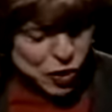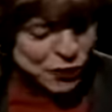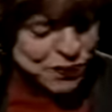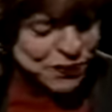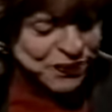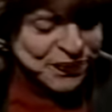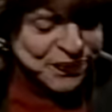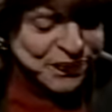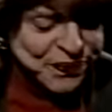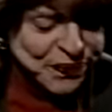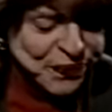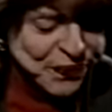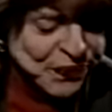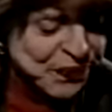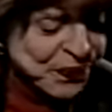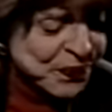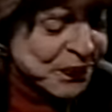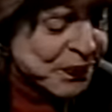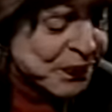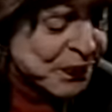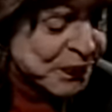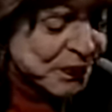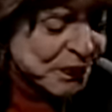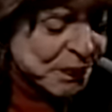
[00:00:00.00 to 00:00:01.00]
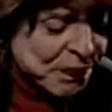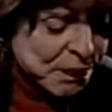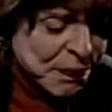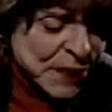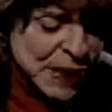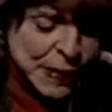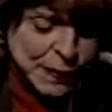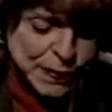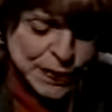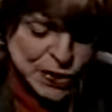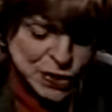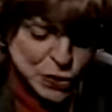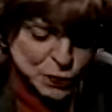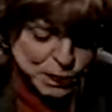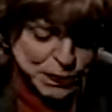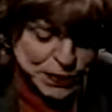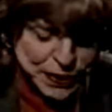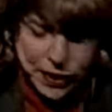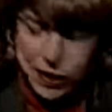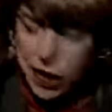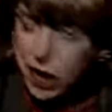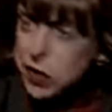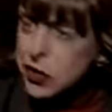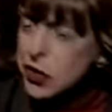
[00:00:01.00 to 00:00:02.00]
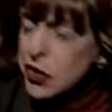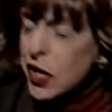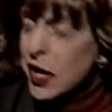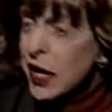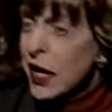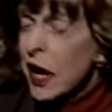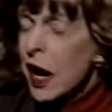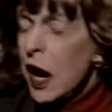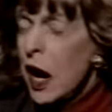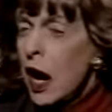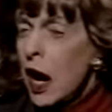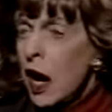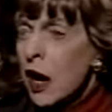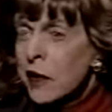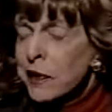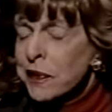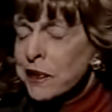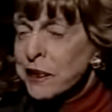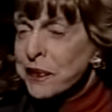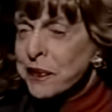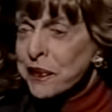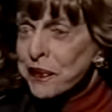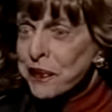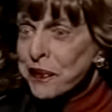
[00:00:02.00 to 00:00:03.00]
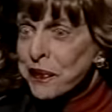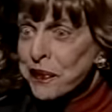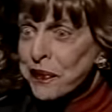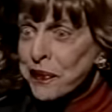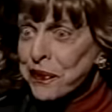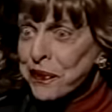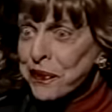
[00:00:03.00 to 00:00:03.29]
don't know. Maybe it's because they are.